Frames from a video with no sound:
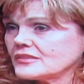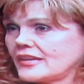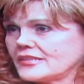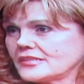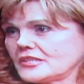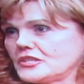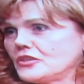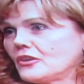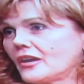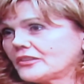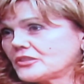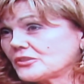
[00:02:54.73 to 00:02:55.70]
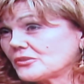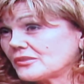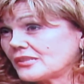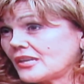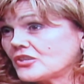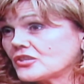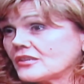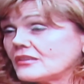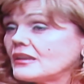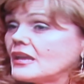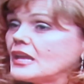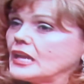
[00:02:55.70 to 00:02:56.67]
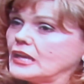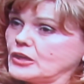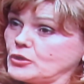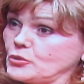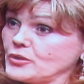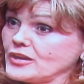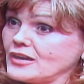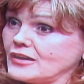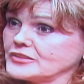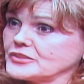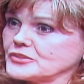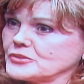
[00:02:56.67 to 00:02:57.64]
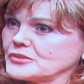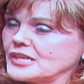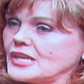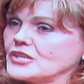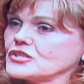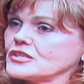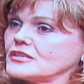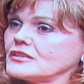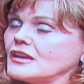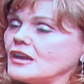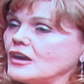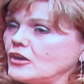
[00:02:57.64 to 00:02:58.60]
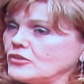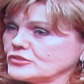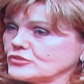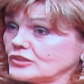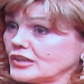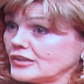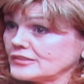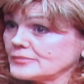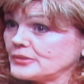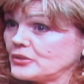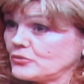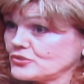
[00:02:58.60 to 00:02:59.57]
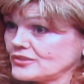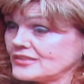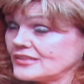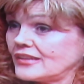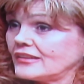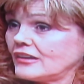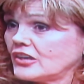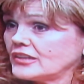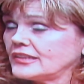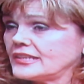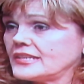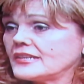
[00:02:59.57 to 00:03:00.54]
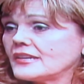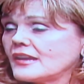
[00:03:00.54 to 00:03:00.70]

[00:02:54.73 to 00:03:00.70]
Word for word: Escondido Art Association, La Jolla Art Association, also Carlsbad Oceanside Art League.